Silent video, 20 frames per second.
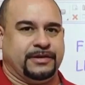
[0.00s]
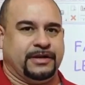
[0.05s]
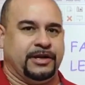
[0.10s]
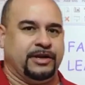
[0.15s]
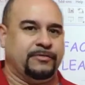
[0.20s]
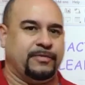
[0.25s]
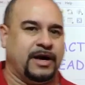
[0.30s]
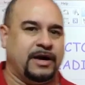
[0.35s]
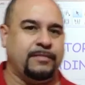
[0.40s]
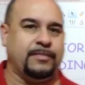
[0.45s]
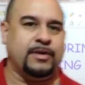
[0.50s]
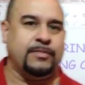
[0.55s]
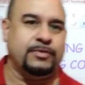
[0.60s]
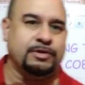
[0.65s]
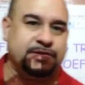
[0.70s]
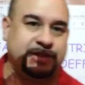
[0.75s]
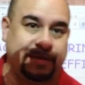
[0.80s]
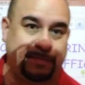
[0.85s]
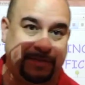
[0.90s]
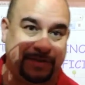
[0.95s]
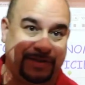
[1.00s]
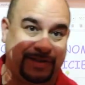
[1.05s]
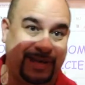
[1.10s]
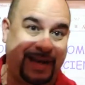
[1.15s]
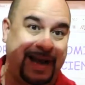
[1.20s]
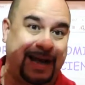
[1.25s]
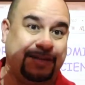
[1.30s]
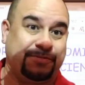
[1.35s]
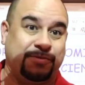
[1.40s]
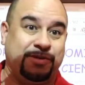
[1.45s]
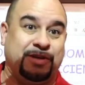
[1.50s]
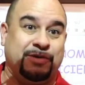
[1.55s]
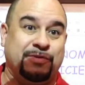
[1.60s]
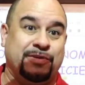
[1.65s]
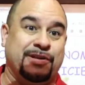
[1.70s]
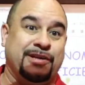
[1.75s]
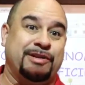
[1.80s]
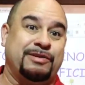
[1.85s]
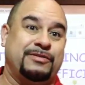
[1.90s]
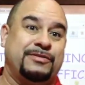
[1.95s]
Everybody remember slip and slides when they were
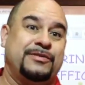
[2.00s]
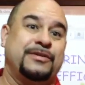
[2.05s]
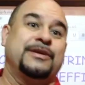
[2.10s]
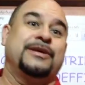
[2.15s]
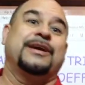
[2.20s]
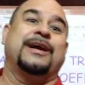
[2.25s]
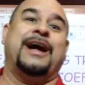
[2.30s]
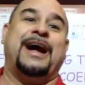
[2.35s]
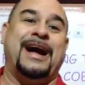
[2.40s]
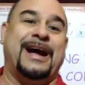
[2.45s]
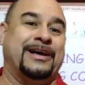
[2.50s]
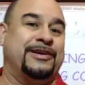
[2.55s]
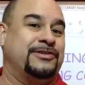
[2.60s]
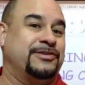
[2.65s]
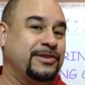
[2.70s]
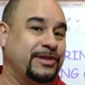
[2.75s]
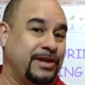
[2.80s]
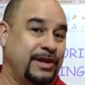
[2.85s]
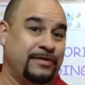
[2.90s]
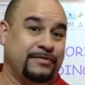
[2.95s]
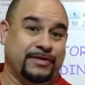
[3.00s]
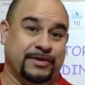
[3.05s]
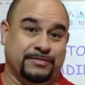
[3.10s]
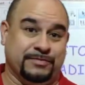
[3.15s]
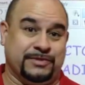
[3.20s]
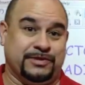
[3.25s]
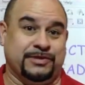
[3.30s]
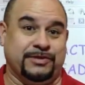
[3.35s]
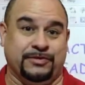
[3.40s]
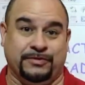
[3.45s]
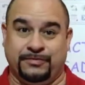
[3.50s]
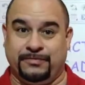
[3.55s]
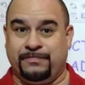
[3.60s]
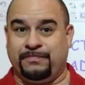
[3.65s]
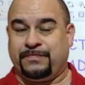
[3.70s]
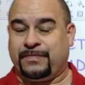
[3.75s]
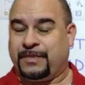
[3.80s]
little? I used to love them too.